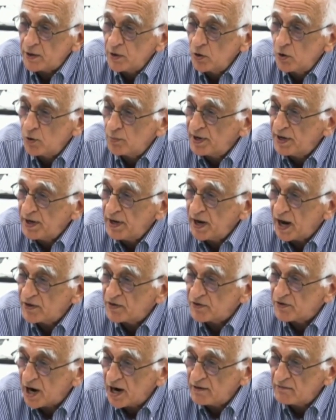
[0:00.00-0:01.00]
that
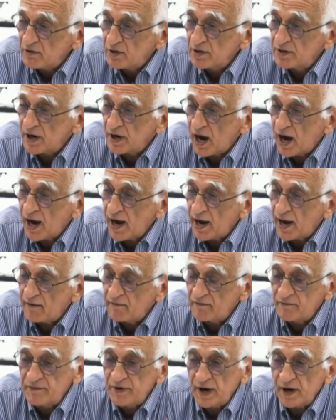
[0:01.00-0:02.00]
nobody has rivaled.
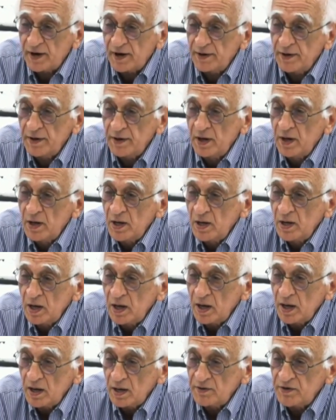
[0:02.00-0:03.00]
I have done
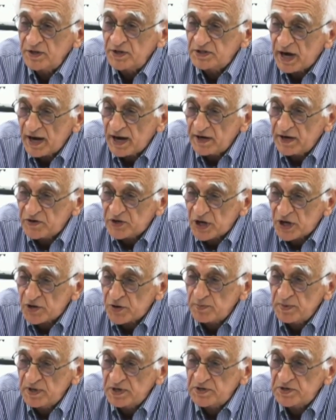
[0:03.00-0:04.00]
design
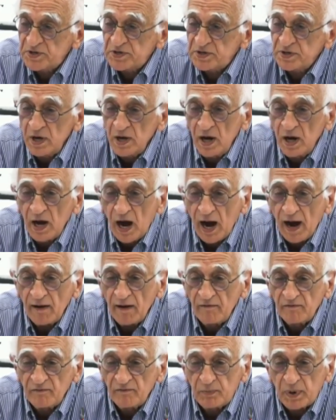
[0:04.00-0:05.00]
assessments.
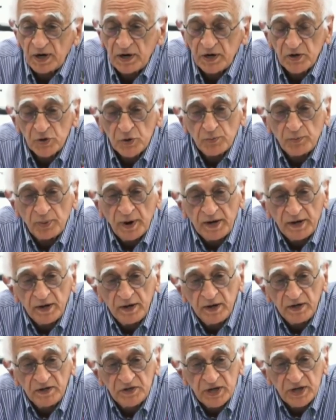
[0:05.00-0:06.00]
I have
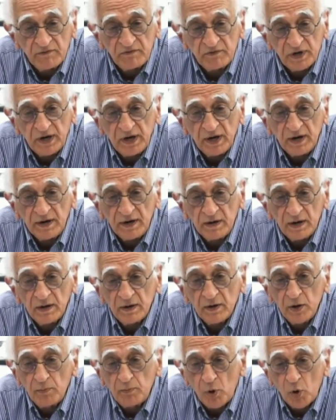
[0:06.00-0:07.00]
participated in
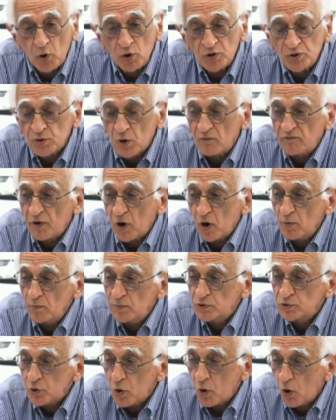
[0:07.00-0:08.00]
safety reports
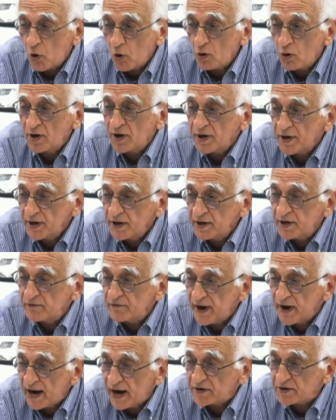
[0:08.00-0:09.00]
of almost all
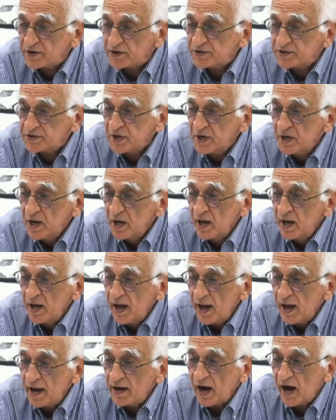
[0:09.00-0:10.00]
Canadian reactors,
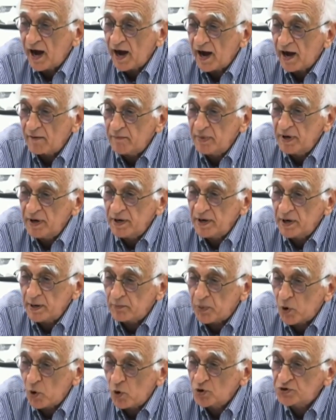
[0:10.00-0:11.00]
and I have
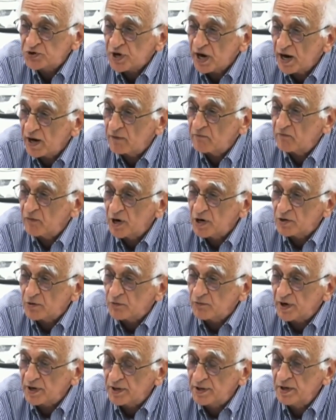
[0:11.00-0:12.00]
been approached and
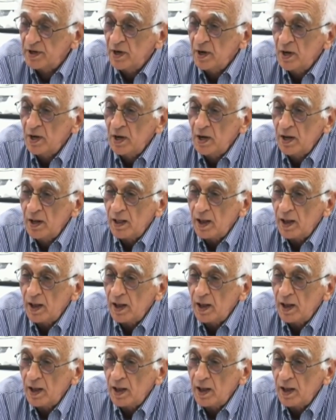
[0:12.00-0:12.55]
worked with